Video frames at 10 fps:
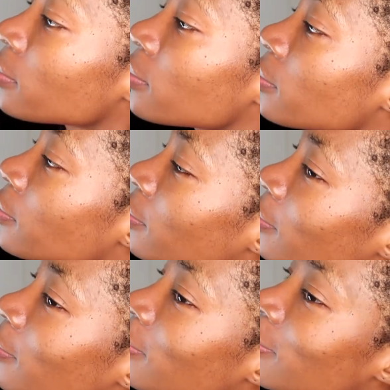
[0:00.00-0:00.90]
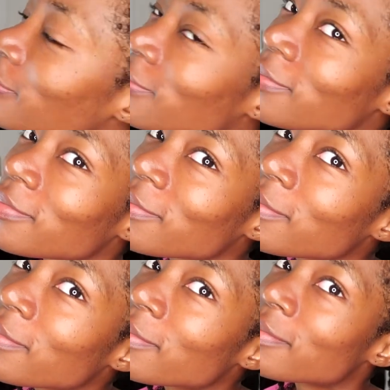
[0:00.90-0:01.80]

Thank you all so much for watching.